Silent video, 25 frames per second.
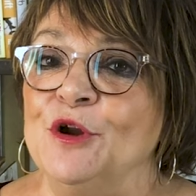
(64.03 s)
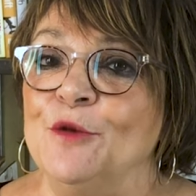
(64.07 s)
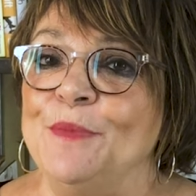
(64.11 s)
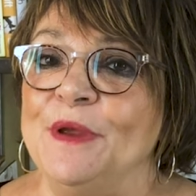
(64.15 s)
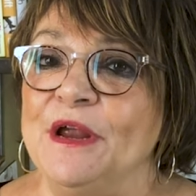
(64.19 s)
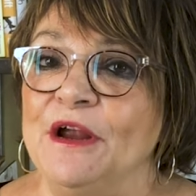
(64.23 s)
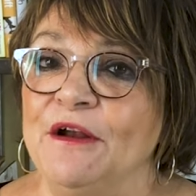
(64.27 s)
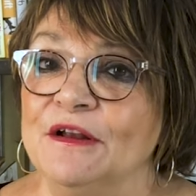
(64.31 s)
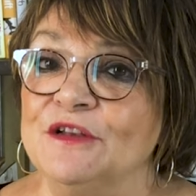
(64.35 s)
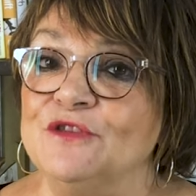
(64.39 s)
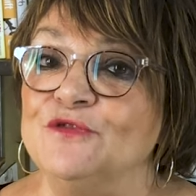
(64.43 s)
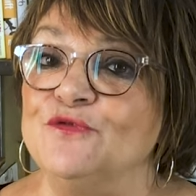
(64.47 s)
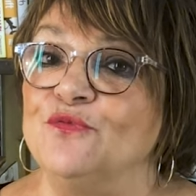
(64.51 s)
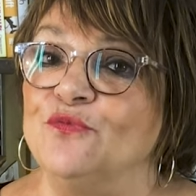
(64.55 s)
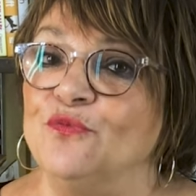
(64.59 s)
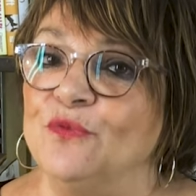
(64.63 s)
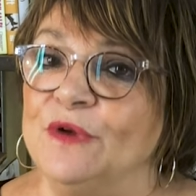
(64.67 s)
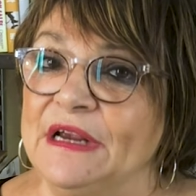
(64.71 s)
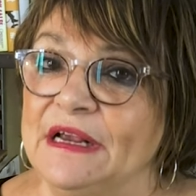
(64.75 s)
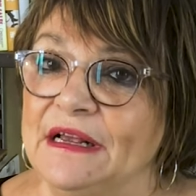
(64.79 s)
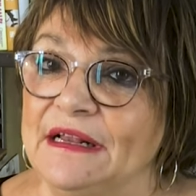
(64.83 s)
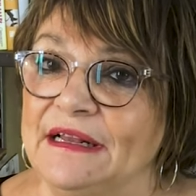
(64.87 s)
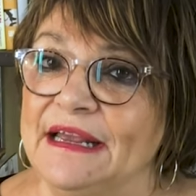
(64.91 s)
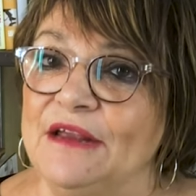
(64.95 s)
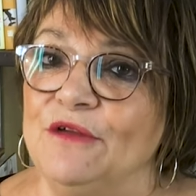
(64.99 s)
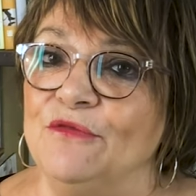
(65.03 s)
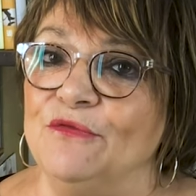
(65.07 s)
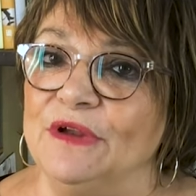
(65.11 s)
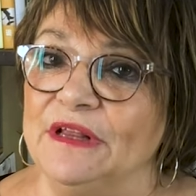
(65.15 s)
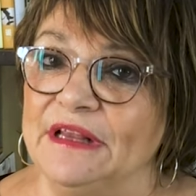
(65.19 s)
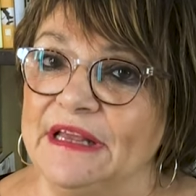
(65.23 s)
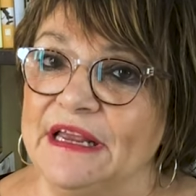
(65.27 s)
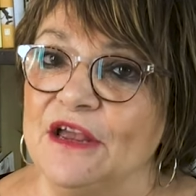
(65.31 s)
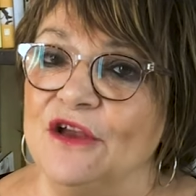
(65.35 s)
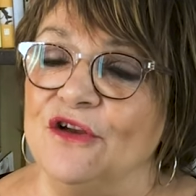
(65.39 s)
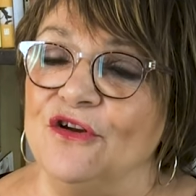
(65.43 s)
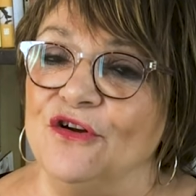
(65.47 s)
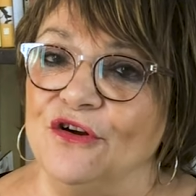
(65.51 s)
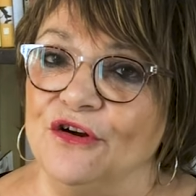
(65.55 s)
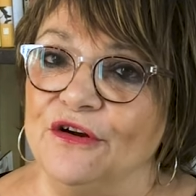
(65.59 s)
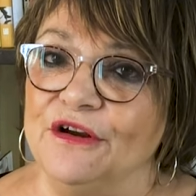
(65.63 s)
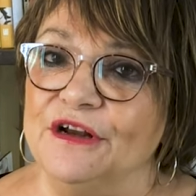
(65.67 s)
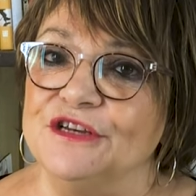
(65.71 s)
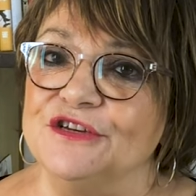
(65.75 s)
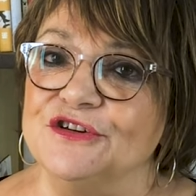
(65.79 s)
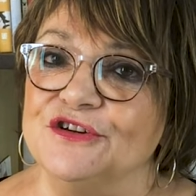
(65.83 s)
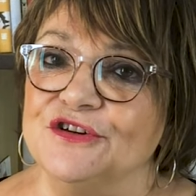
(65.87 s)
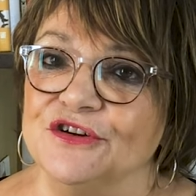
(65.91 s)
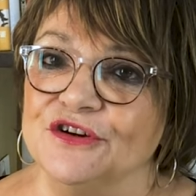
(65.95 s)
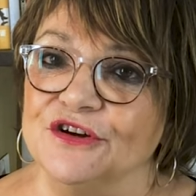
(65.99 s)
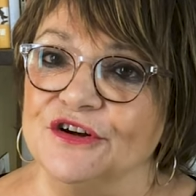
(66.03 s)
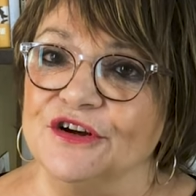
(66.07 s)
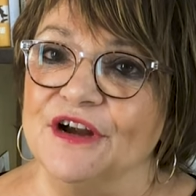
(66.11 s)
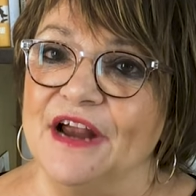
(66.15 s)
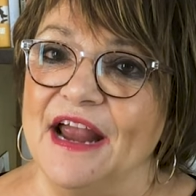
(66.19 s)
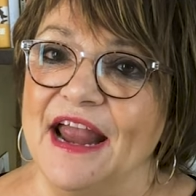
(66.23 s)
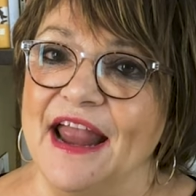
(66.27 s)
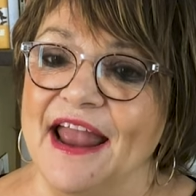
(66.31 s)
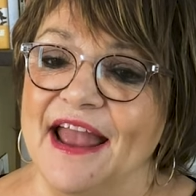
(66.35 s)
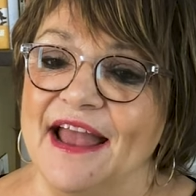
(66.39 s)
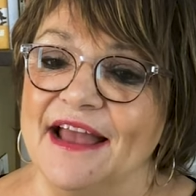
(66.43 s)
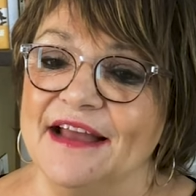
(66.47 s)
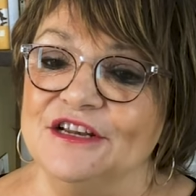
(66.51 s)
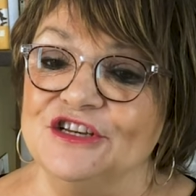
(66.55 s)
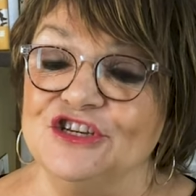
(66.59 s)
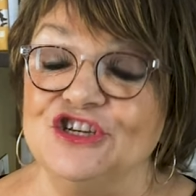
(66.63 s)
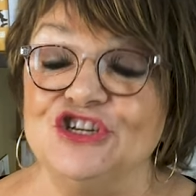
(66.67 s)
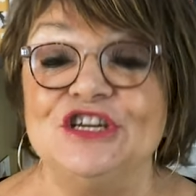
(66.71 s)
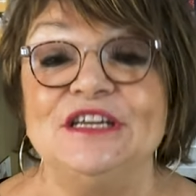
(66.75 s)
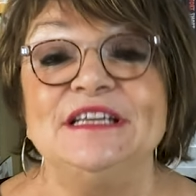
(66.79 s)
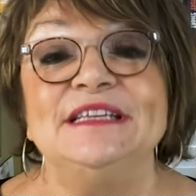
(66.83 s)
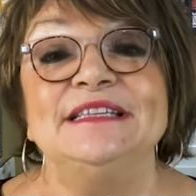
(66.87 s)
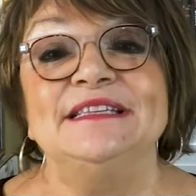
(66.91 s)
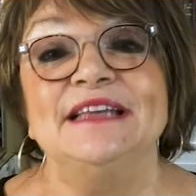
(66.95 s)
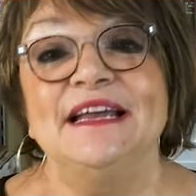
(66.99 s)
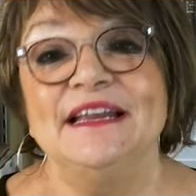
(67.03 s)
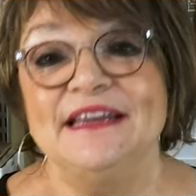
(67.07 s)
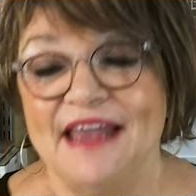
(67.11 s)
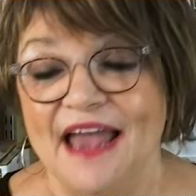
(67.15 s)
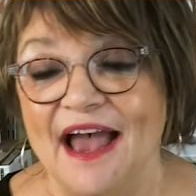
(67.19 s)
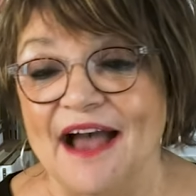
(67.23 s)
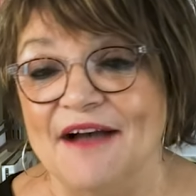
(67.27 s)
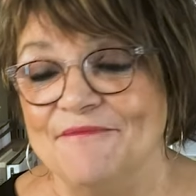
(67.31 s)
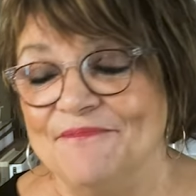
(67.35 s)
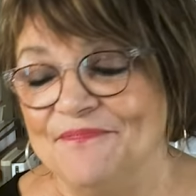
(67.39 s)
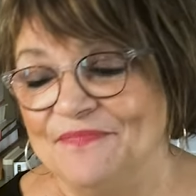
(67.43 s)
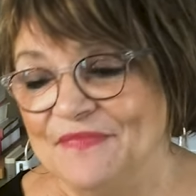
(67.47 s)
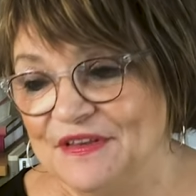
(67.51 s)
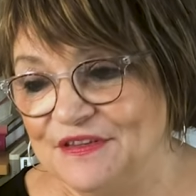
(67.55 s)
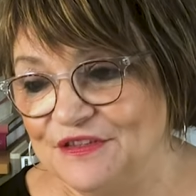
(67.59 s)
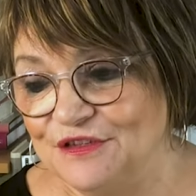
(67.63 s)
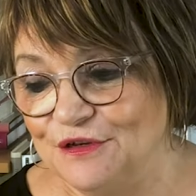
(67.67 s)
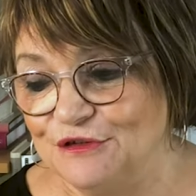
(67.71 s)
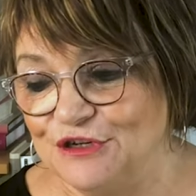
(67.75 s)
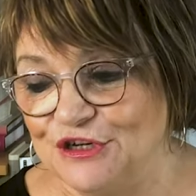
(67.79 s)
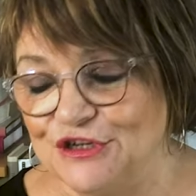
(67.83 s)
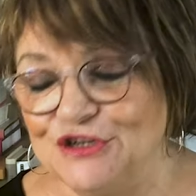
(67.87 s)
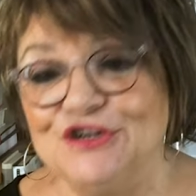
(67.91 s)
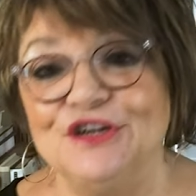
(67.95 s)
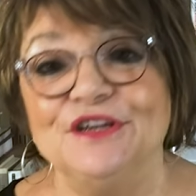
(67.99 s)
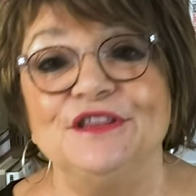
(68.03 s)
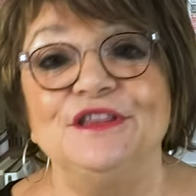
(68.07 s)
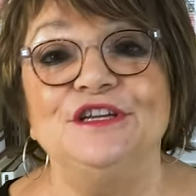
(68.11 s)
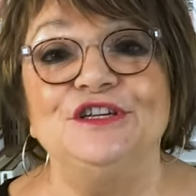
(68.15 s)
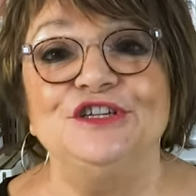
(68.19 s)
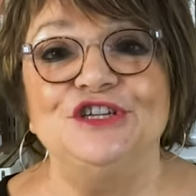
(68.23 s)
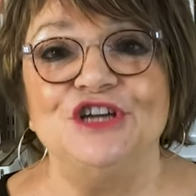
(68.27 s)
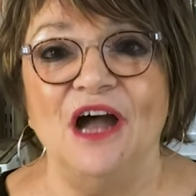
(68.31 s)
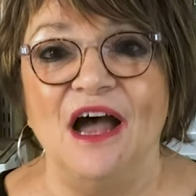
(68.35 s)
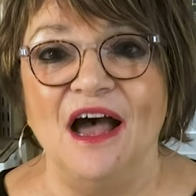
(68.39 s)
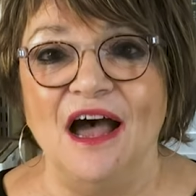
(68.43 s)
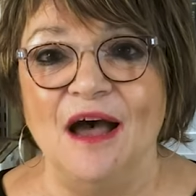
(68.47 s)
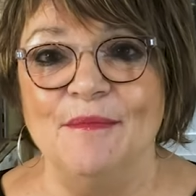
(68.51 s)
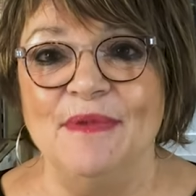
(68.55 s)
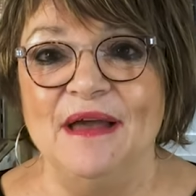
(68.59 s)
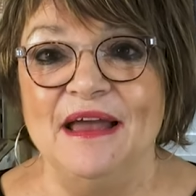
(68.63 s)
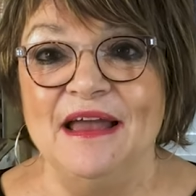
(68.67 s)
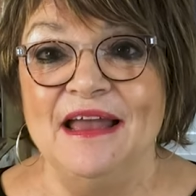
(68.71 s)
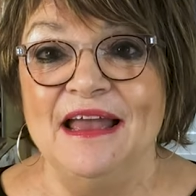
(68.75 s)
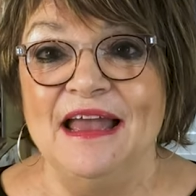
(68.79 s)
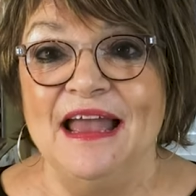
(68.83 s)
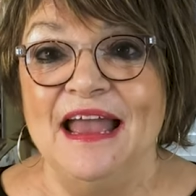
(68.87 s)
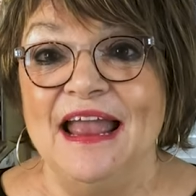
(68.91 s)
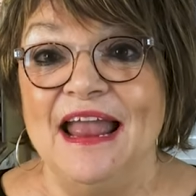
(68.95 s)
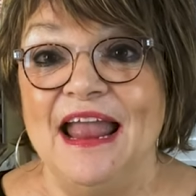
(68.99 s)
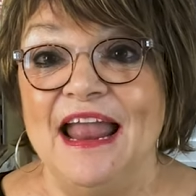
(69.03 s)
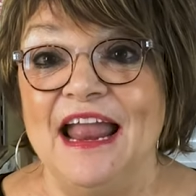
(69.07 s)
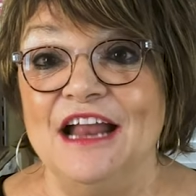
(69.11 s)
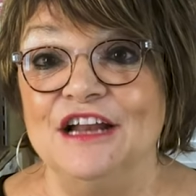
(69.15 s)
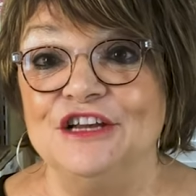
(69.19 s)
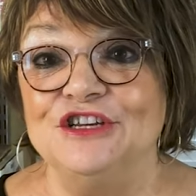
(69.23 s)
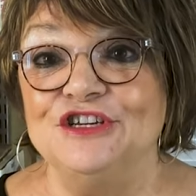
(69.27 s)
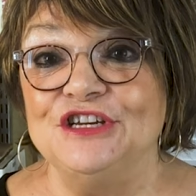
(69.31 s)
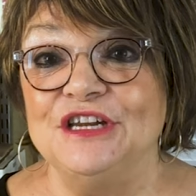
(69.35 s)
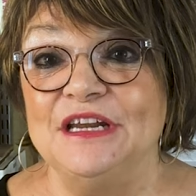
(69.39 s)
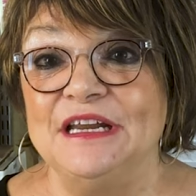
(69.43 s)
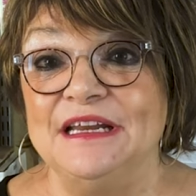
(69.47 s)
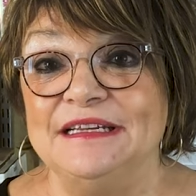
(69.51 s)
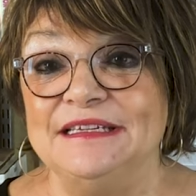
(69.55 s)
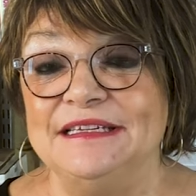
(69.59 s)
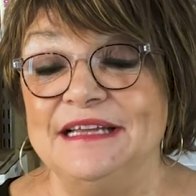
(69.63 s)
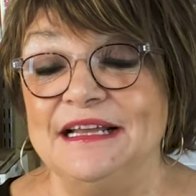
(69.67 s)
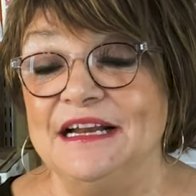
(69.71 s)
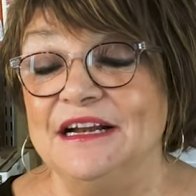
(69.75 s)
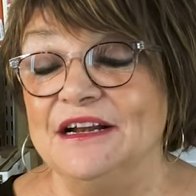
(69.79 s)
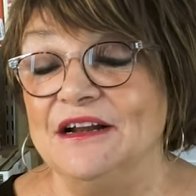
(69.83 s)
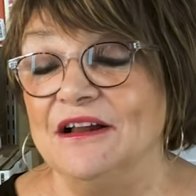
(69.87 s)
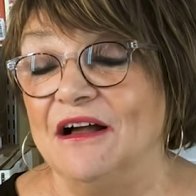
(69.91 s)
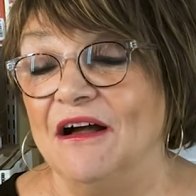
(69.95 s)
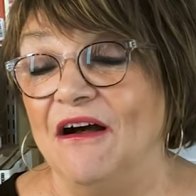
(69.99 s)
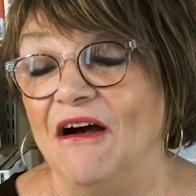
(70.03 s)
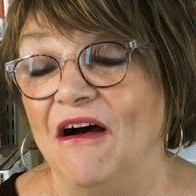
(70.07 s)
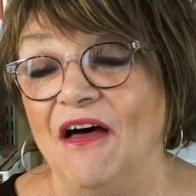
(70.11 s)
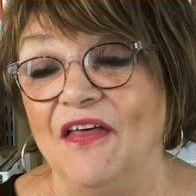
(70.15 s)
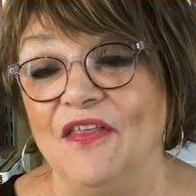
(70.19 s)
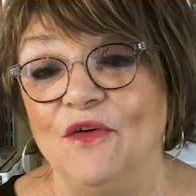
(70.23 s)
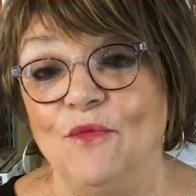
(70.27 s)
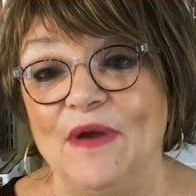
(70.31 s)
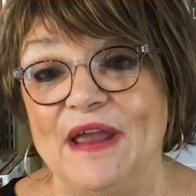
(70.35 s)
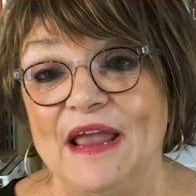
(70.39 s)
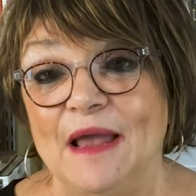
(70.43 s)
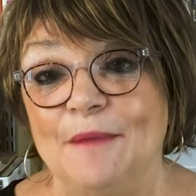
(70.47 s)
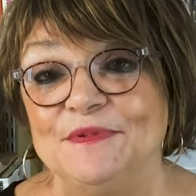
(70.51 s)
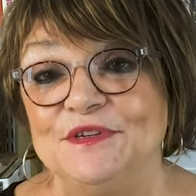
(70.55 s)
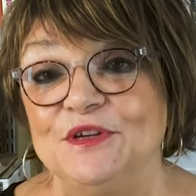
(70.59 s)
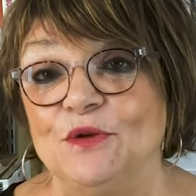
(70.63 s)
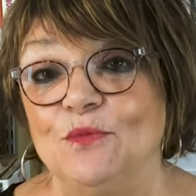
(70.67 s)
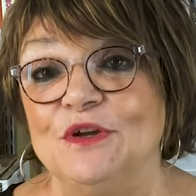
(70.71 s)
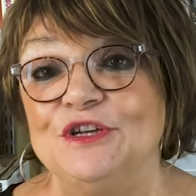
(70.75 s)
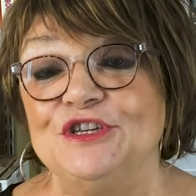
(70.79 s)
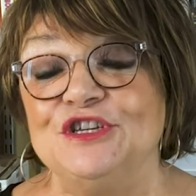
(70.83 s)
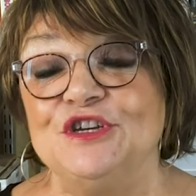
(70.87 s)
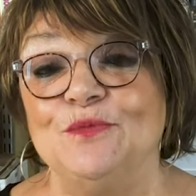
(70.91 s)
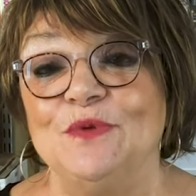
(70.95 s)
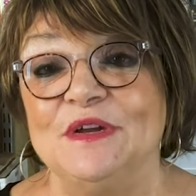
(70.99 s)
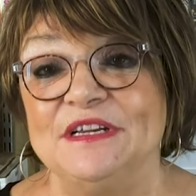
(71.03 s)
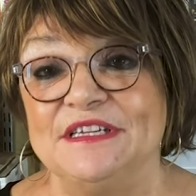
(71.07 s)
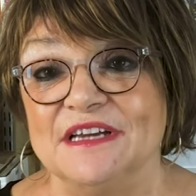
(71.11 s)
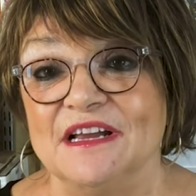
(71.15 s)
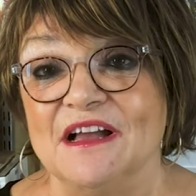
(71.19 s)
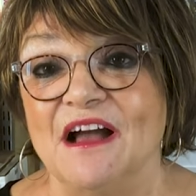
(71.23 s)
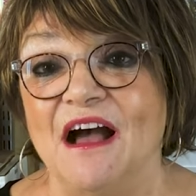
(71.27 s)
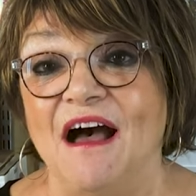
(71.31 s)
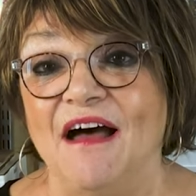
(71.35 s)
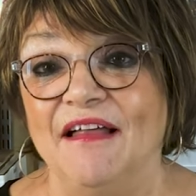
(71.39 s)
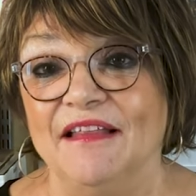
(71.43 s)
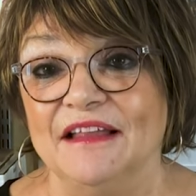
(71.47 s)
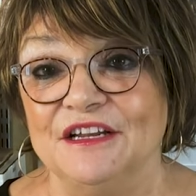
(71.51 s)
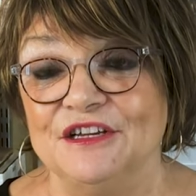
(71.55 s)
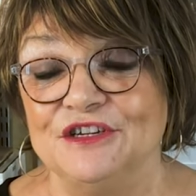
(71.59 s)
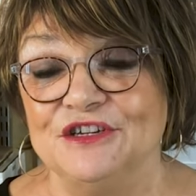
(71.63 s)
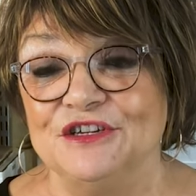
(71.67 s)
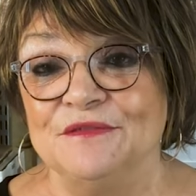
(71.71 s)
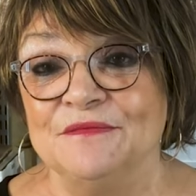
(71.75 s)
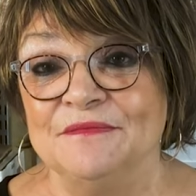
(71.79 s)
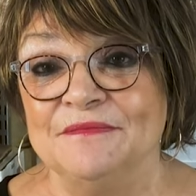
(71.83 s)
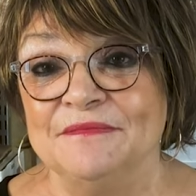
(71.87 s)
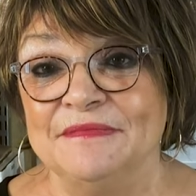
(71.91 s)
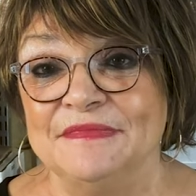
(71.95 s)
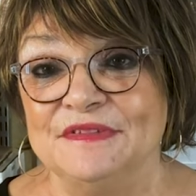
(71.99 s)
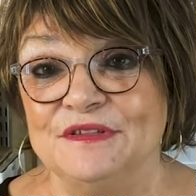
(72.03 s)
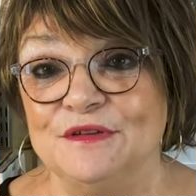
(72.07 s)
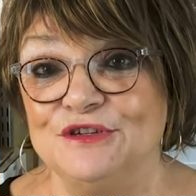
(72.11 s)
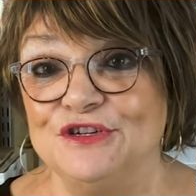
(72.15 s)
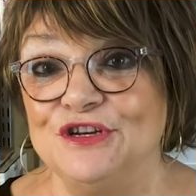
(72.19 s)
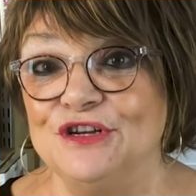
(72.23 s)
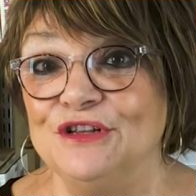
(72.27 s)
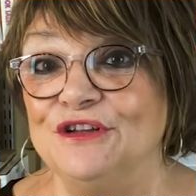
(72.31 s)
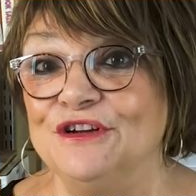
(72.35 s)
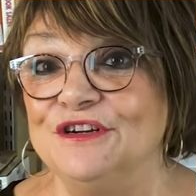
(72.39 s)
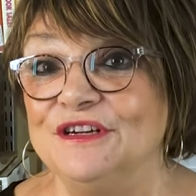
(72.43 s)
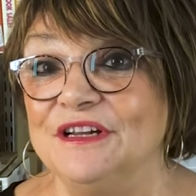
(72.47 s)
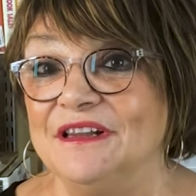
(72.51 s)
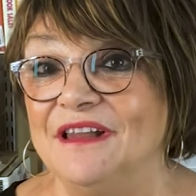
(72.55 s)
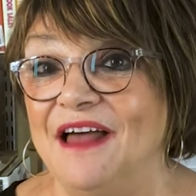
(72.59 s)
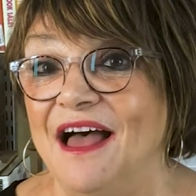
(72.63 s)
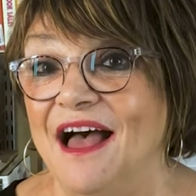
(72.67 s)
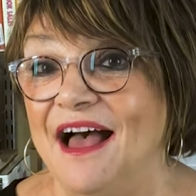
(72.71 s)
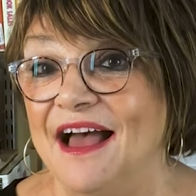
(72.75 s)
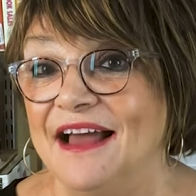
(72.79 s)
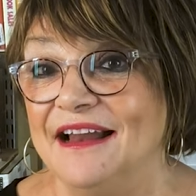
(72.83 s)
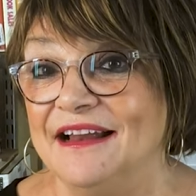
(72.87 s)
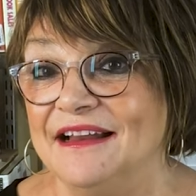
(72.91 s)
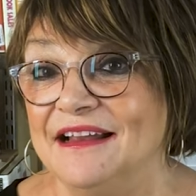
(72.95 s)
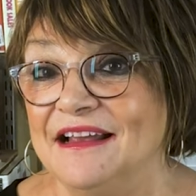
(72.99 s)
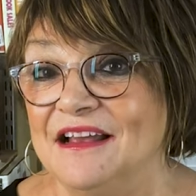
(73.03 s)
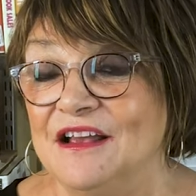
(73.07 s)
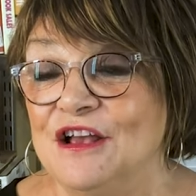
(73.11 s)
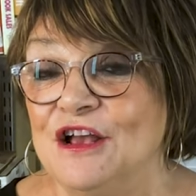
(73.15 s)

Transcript: her parents really, really encouraged her. And she said, yeah, so she took the job and she did it all the way up till when she went to college. So she learned a lot.